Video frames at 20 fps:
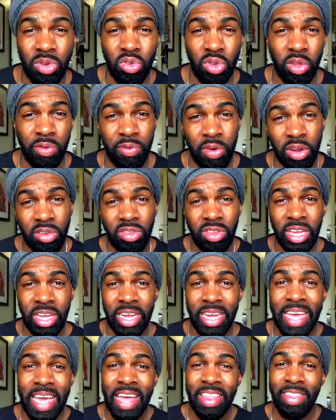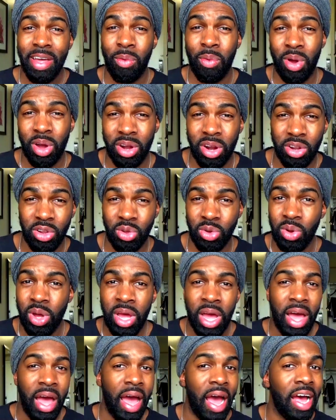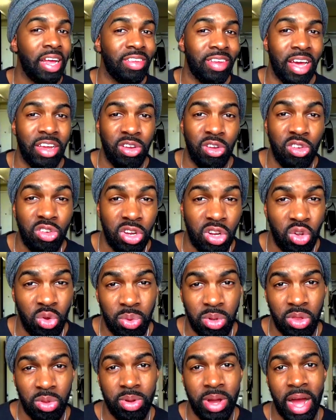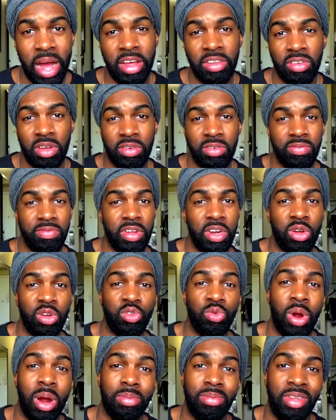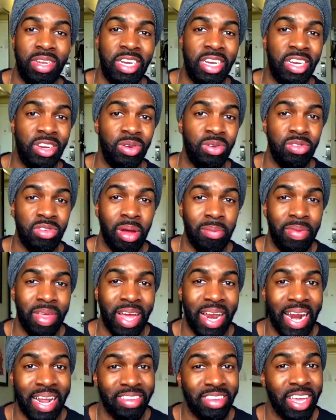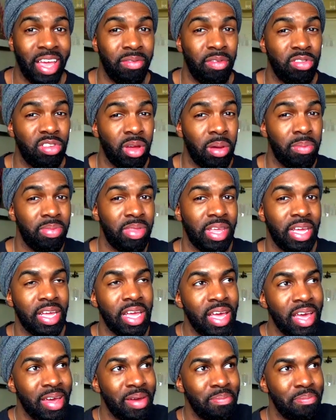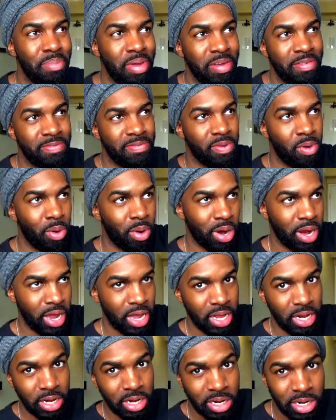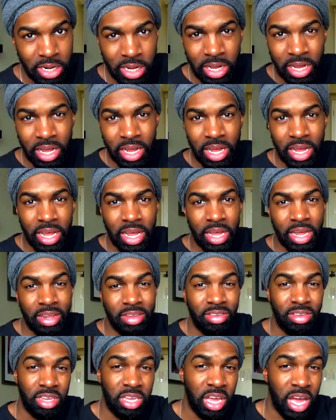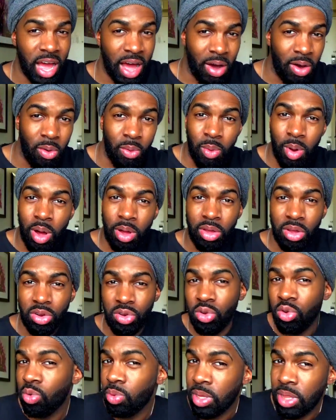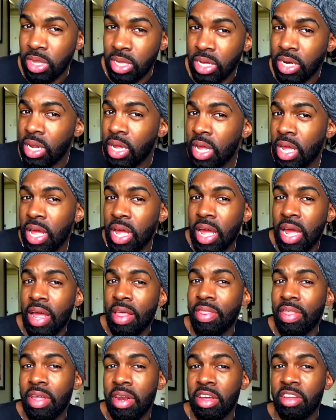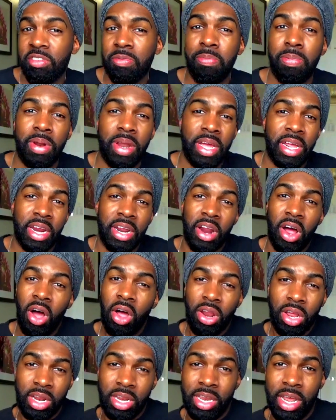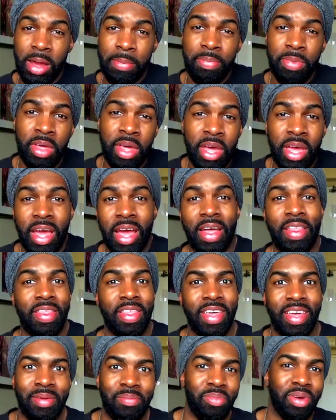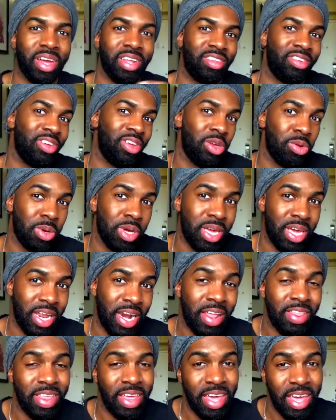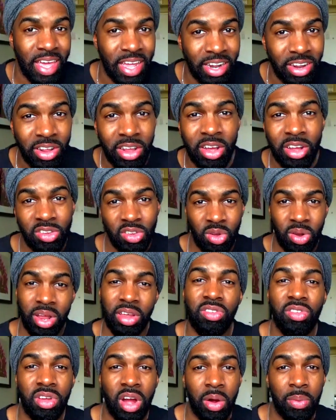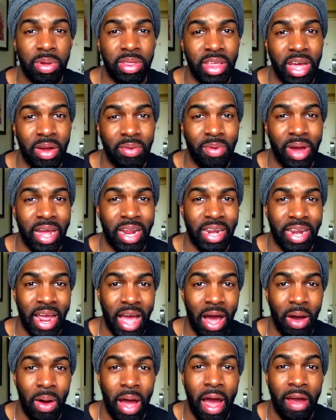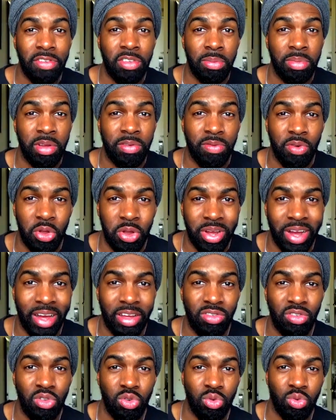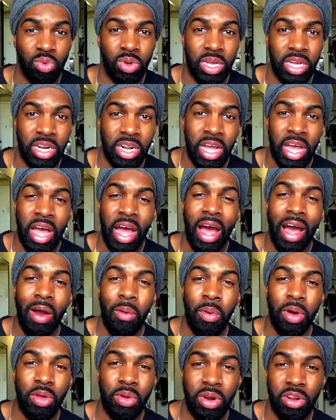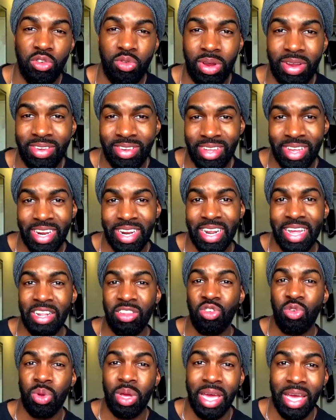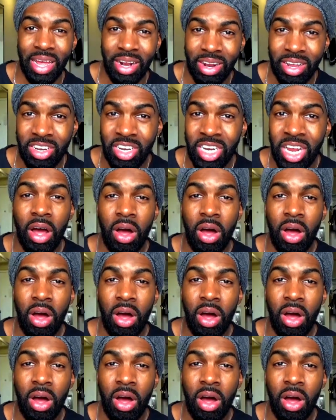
So the first thing that we're gonna do, as I usually do with you guys on videos where I'm teaching you something, I like to give you something beforehand, see how well you do with it, and then explain it all in depth, and then bring it to you again at the end. So let's start with that right now. I have something for you guys to read. I want you to translate it into English.